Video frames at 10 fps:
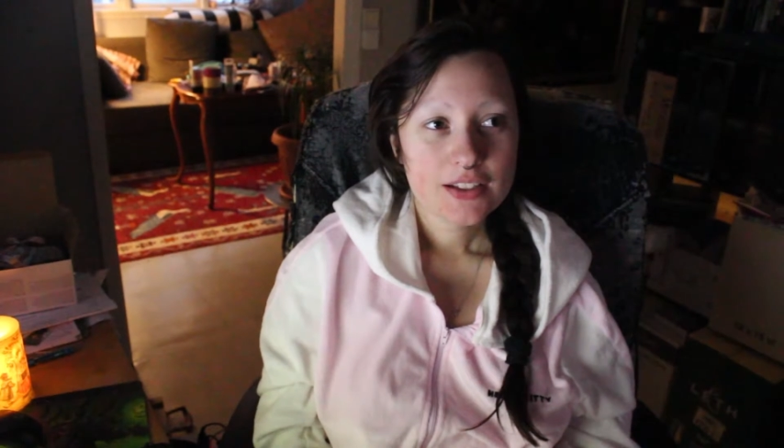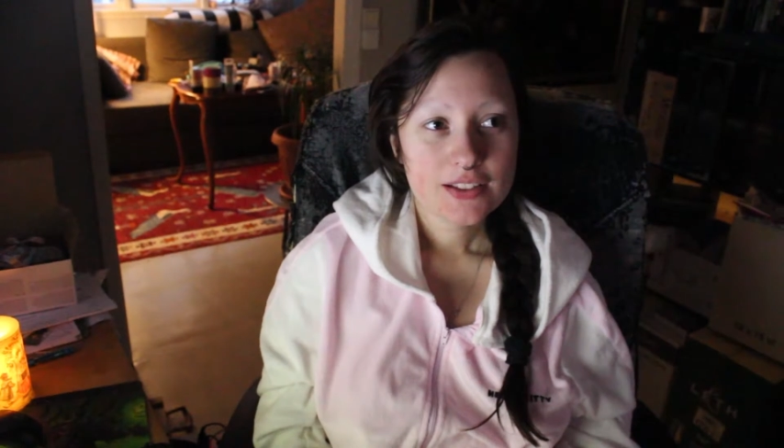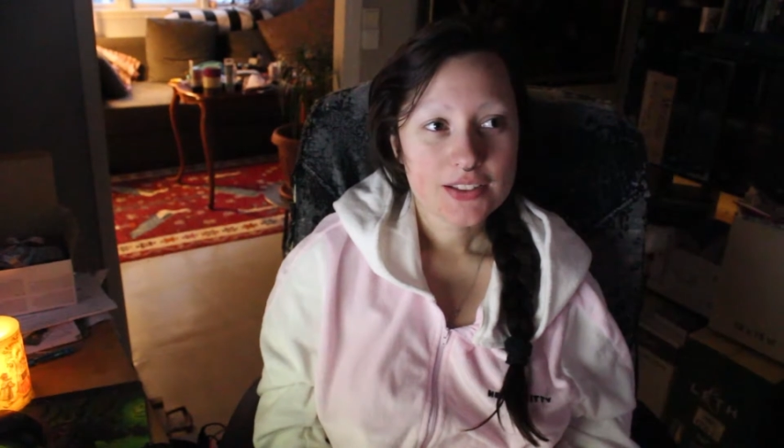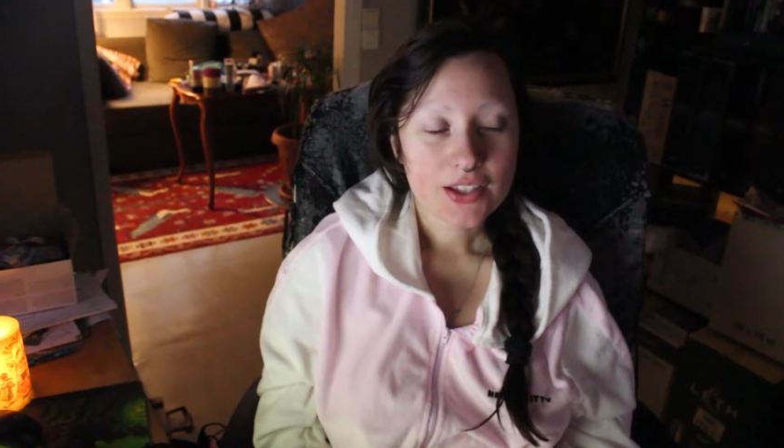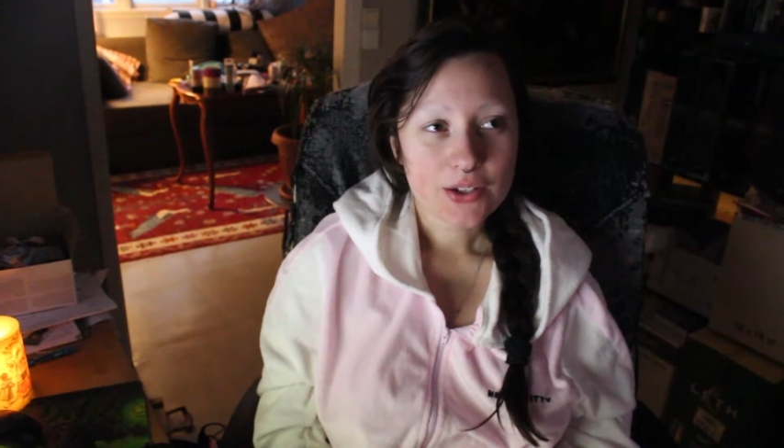
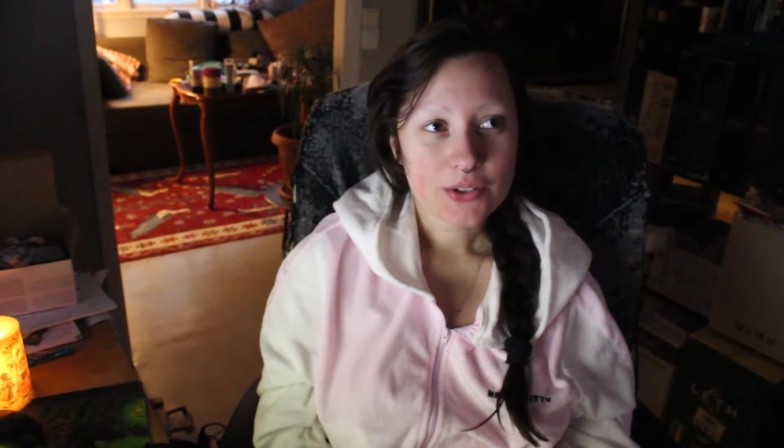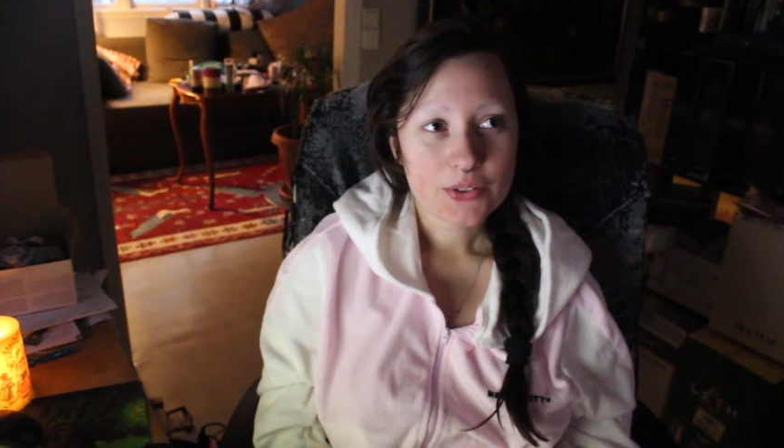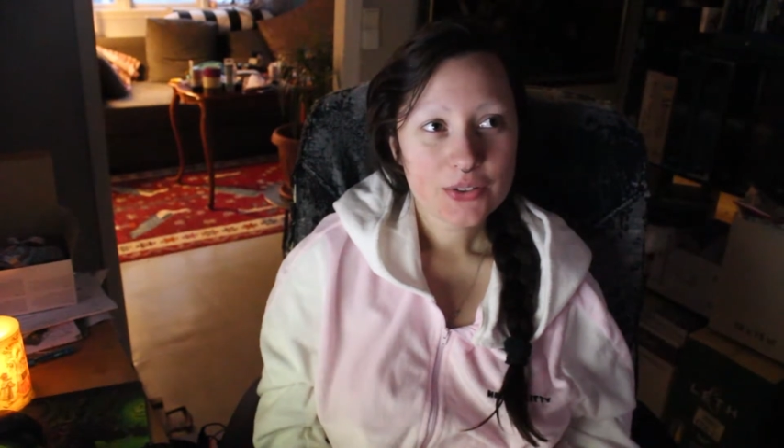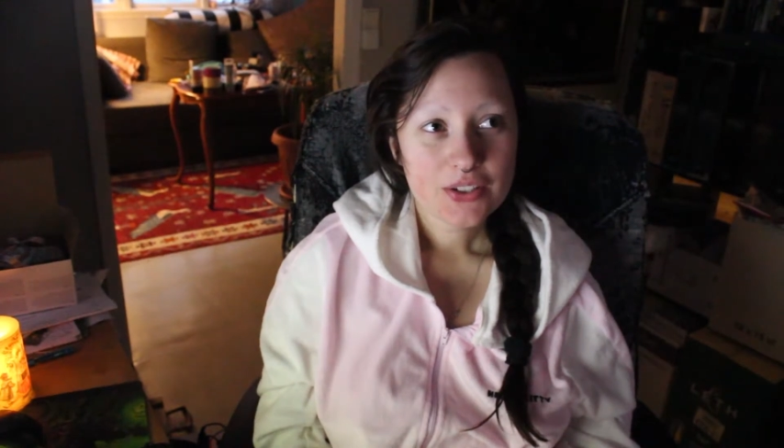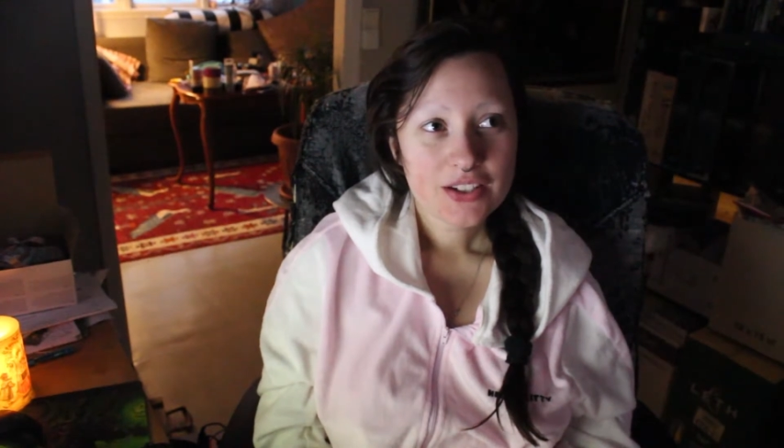So
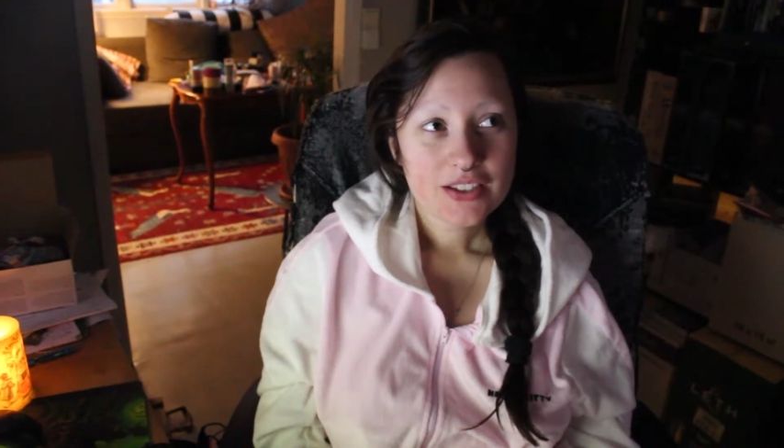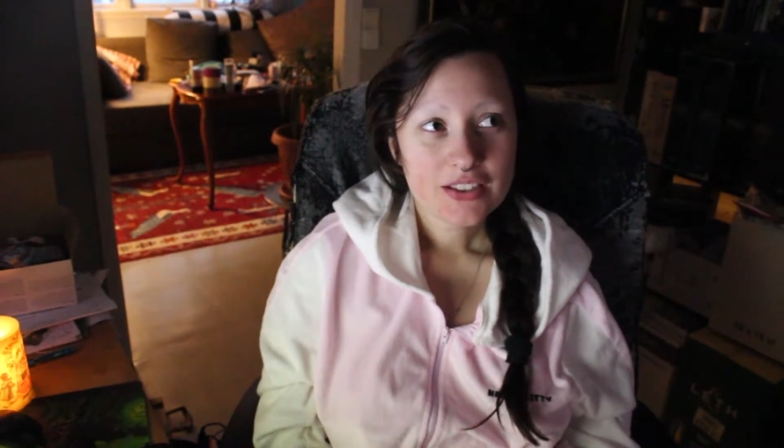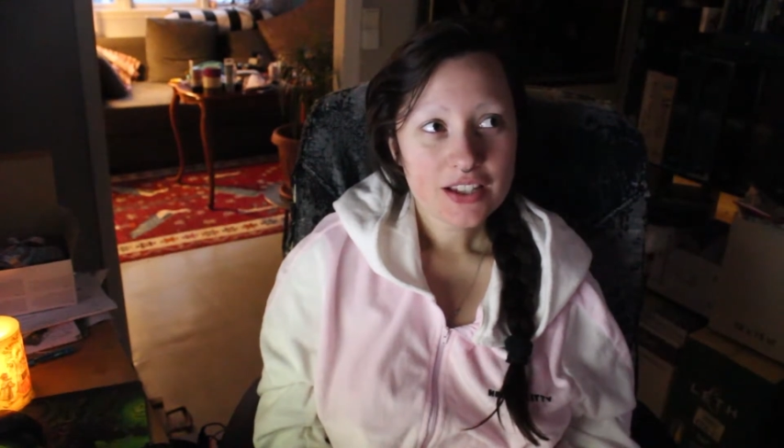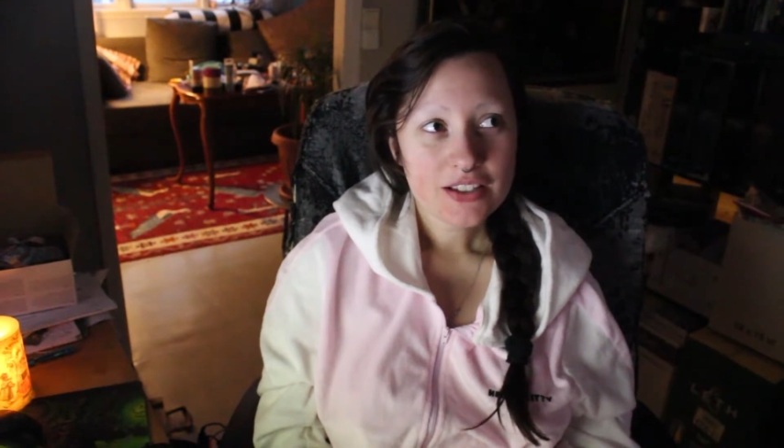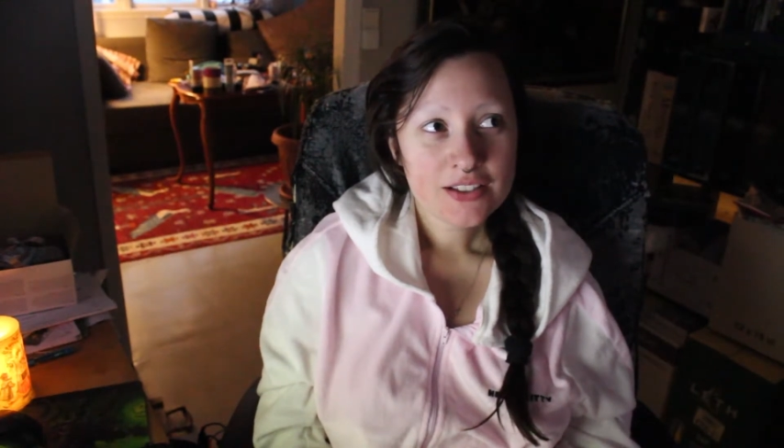
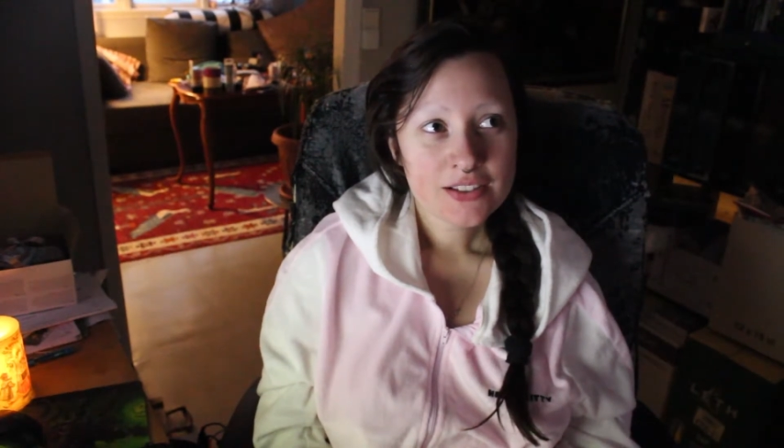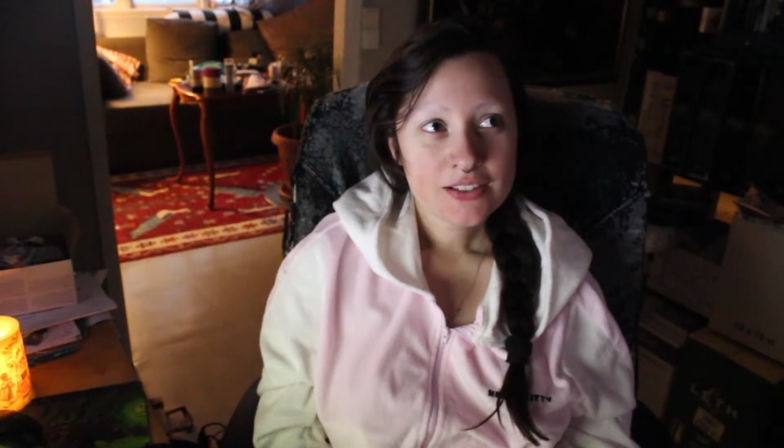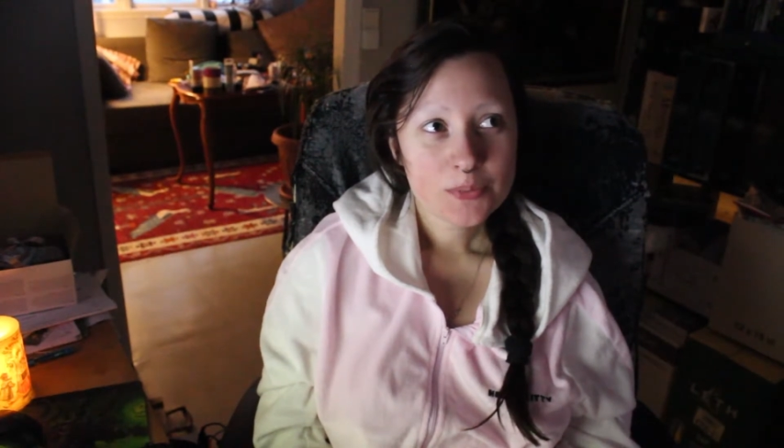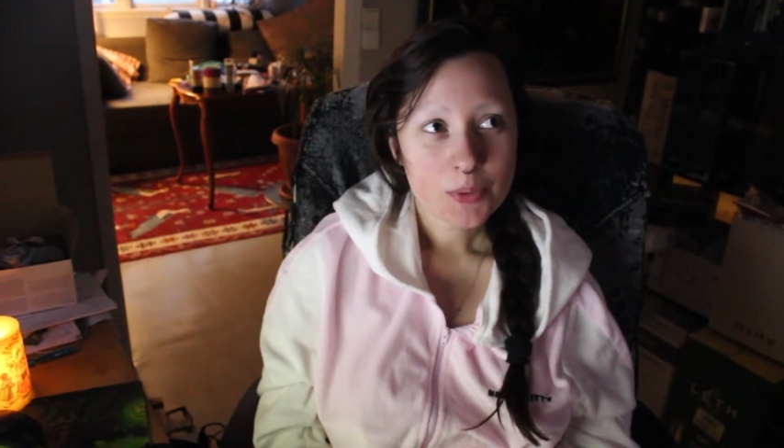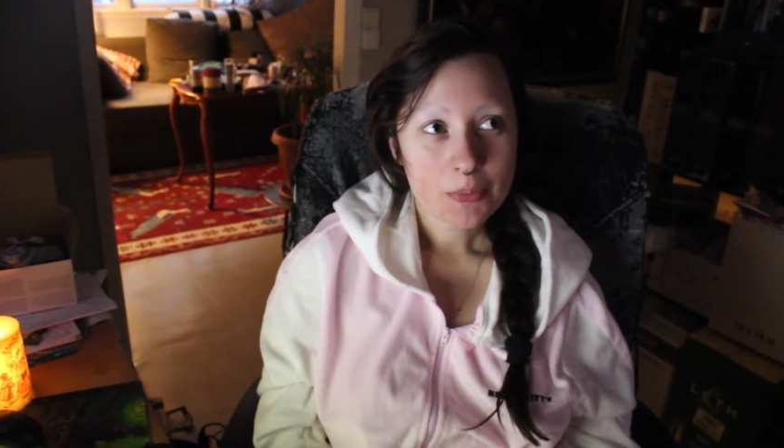that
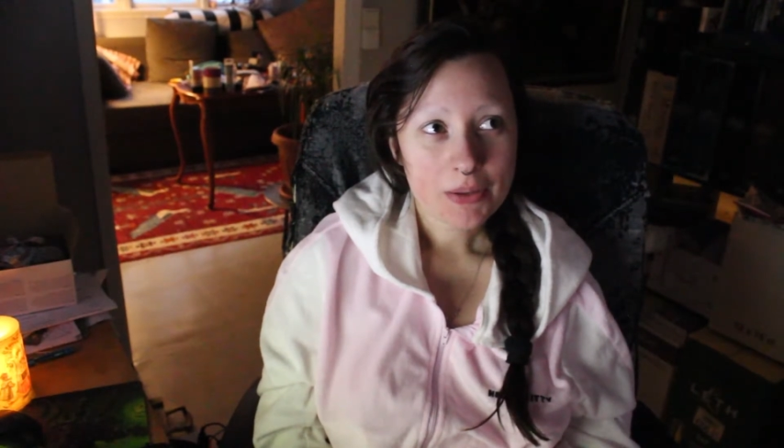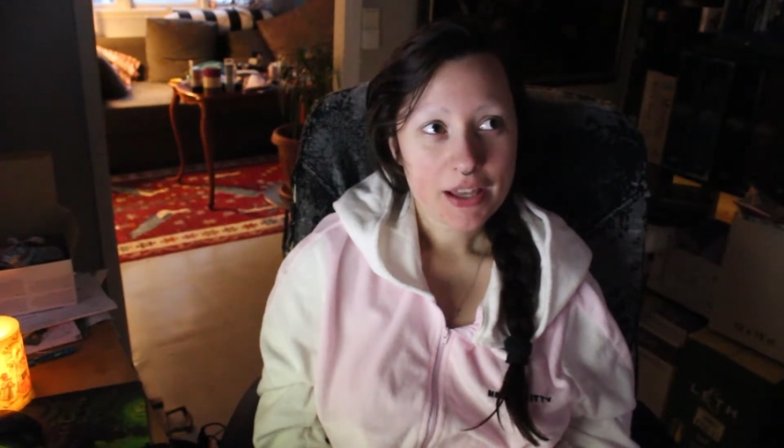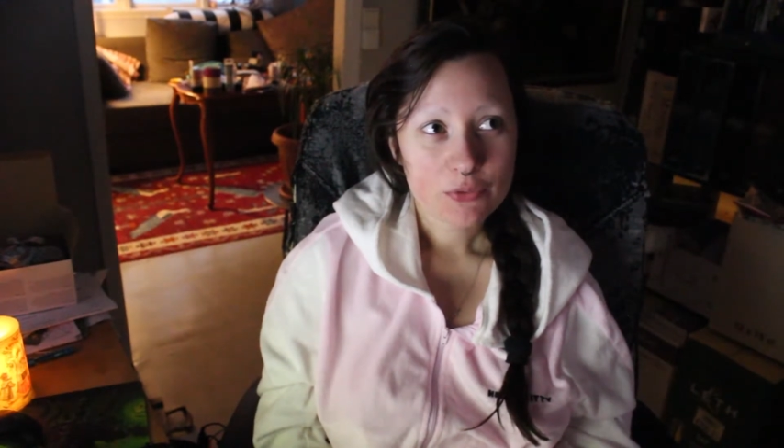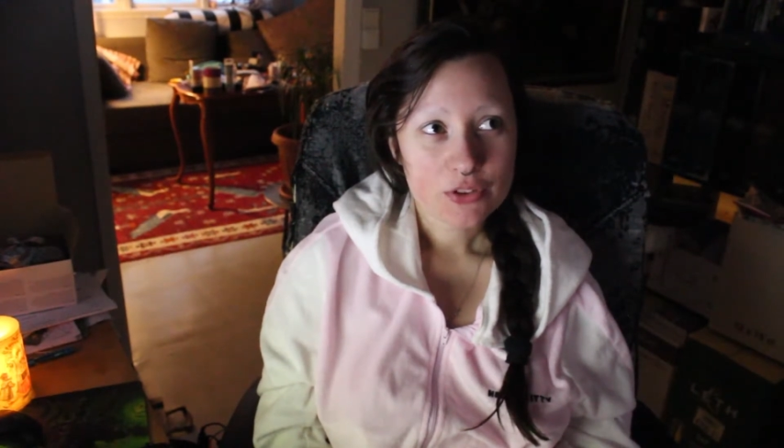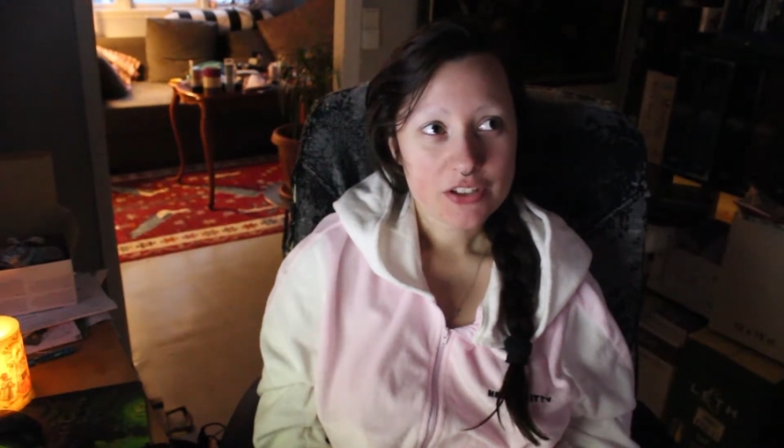is my
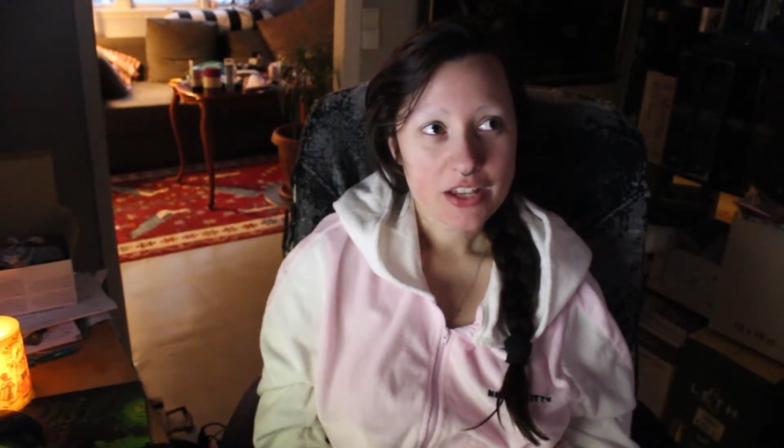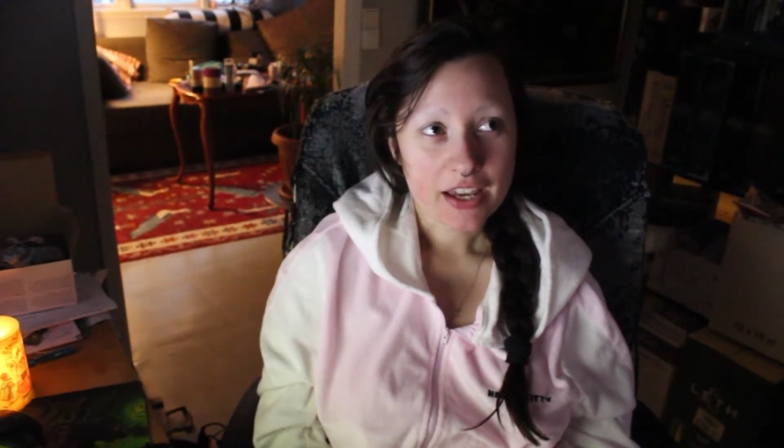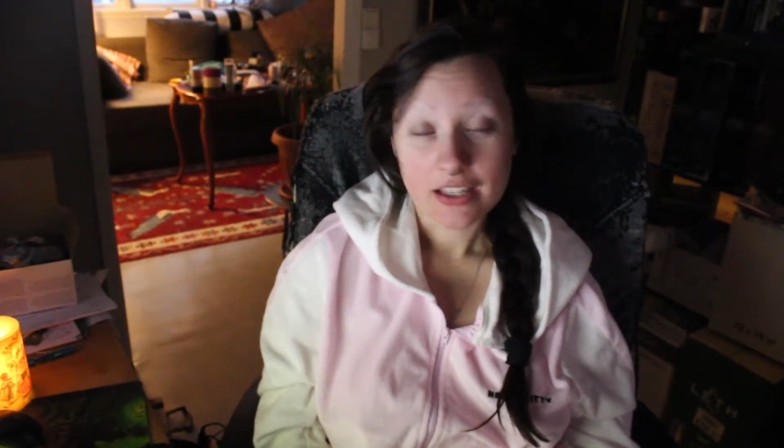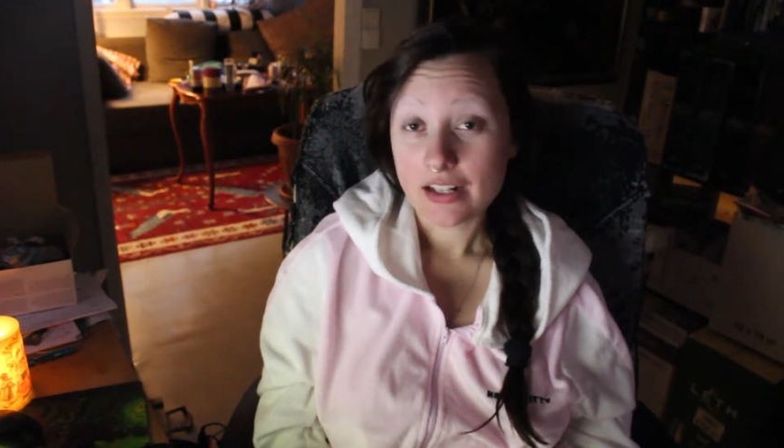plan for today,